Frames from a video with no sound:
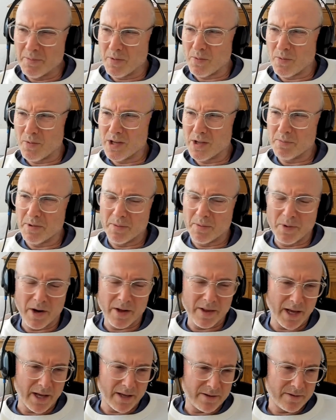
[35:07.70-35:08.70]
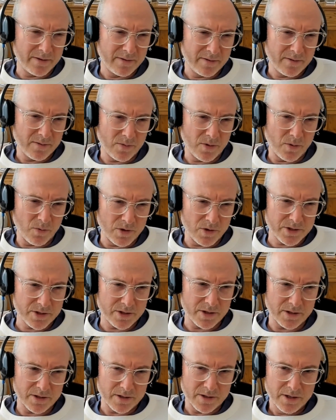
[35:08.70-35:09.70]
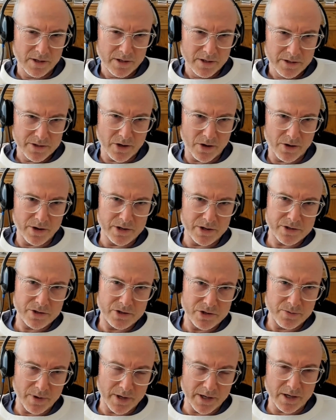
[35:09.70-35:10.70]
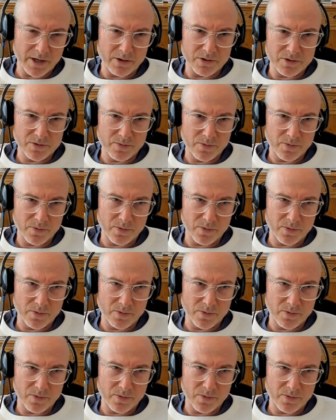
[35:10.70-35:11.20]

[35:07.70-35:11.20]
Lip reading: What do you mean by that? What's the? Sorry, excuse my ignorance.